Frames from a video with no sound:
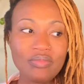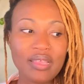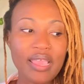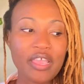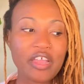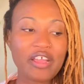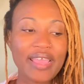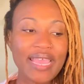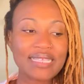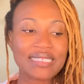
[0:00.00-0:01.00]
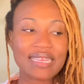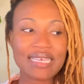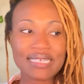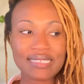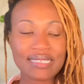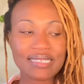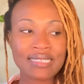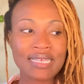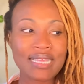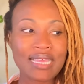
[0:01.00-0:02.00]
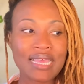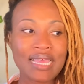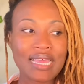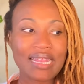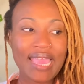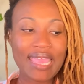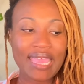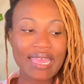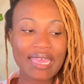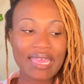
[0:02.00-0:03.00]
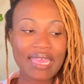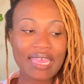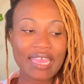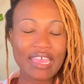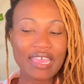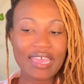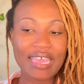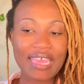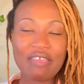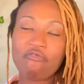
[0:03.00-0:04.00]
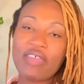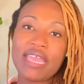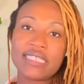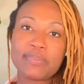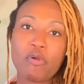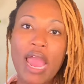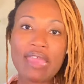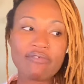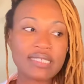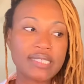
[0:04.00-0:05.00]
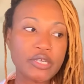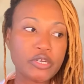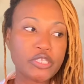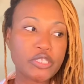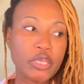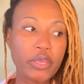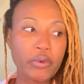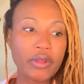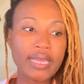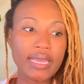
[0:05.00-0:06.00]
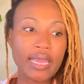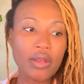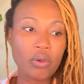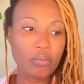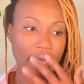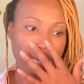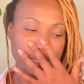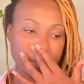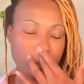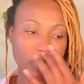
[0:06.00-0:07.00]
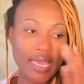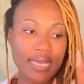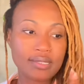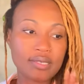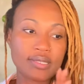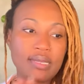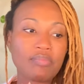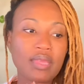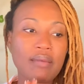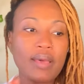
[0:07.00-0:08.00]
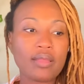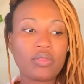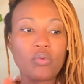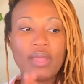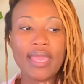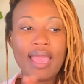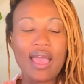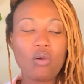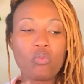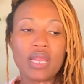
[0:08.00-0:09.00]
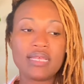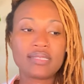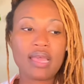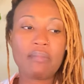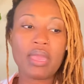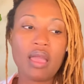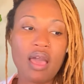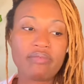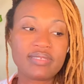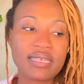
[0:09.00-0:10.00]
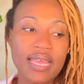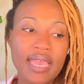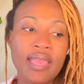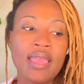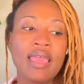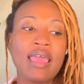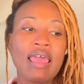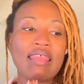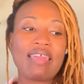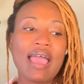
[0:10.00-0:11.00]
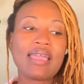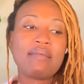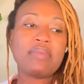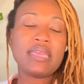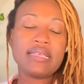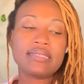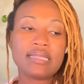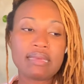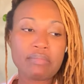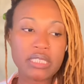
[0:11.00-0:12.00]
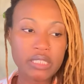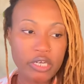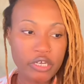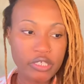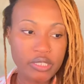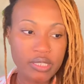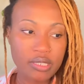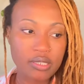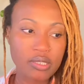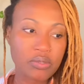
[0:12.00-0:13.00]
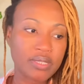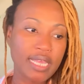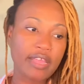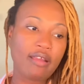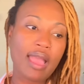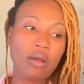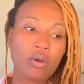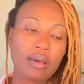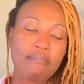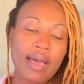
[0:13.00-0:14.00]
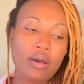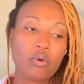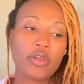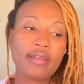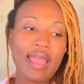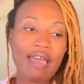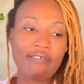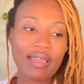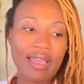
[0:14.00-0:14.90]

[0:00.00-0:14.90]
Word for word: it creates this, like it, it, it, it invades privacy or security in a way. So yes, there's something about the way how one is coming off today that could be easily misunderstood. So say you're out about, or you're having a